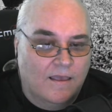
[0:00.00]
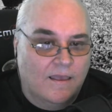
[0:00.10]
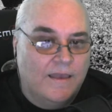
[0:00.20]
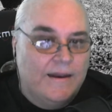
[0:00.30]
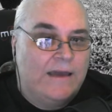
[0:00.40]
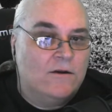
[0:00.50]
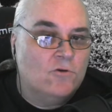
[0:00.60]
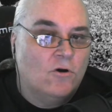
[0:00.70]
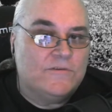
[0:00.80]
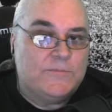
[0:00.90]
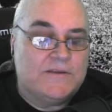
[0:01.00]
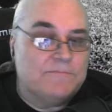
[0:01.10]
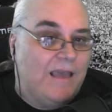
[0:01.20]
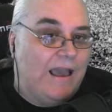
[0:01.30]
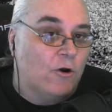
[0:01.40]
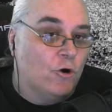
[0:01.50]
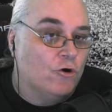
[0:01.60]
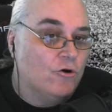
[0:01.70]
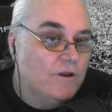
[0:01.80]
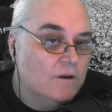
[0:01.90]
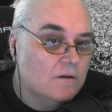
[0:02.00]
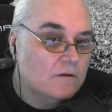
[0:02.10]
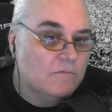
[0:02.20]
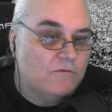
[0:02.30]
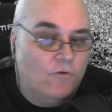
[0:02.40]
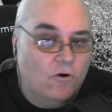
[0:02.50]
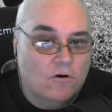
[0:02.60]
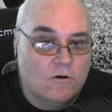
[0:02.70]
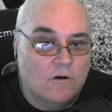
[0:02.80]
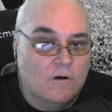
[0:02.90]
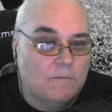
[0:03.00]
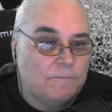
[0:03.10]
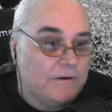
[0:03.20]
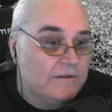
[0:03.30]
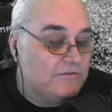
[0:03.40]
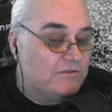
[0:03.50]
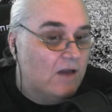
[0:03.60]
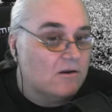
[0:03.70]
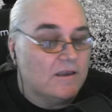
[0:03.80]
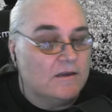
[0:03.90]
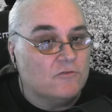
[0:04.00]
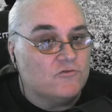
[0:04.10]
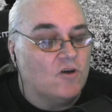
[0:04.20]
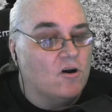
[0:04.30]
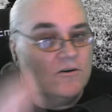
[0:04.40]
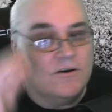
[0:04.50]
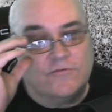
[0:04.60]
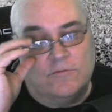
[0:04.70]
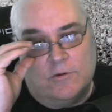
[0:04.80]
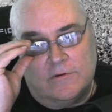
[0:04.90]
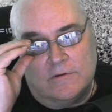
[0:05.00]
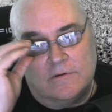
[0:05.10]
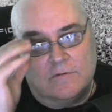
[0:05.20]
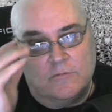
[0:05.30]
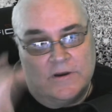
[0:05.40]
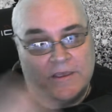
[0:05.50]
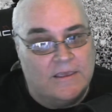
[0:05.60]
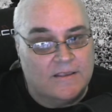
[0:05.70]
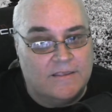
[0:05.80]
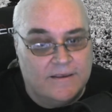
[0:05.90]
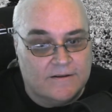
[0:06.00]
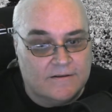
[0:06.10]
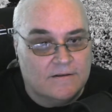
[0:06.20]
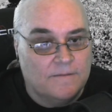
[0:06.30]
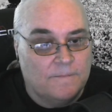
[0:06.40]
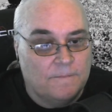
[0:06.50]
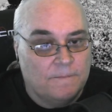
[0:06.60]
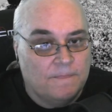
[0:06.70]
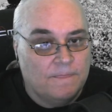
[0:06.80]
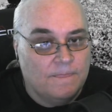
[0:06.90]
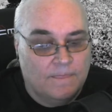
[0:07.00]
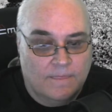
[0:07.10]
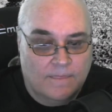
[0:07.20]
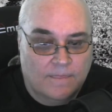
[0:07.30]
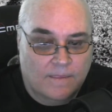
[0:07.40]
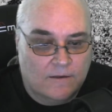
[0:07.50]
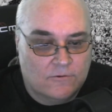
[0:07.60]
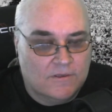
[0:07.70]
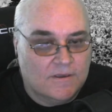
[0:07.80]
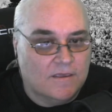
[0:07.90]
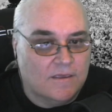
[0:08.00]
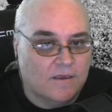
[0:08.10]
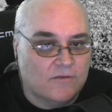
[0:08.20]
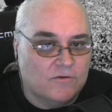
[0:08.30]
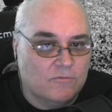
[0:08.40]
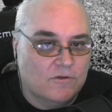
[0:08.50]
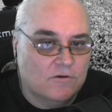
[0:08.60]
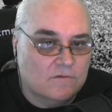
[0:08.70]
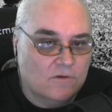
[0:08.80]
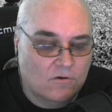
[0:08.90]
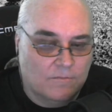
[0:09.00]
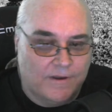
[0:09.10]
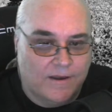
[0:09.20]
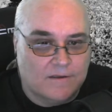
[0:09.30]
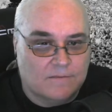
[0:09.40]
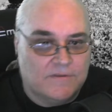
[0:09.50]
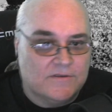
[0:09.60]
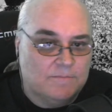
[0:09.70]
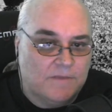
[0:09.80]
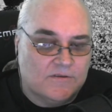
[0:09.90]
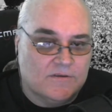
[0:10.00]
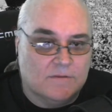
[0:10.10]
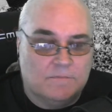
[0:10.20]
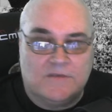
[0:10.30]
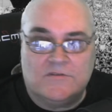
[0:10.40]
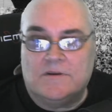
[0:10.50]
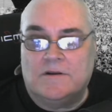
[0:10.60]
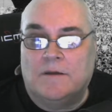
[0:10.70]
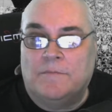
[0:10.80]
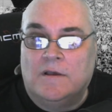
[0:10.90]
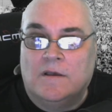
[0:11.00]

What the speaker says: And I don't know if it's good. I heard it before, but it sounded like another song there for a moment when it kicked in. I don't think I can catch it without going back and messing it up.